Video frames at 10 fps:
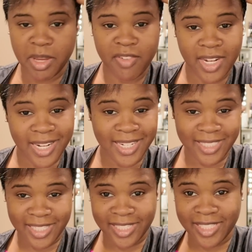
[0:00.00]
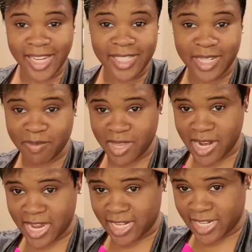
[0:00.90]
If I need to say something,
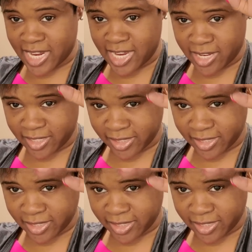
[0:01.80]
I'll say it.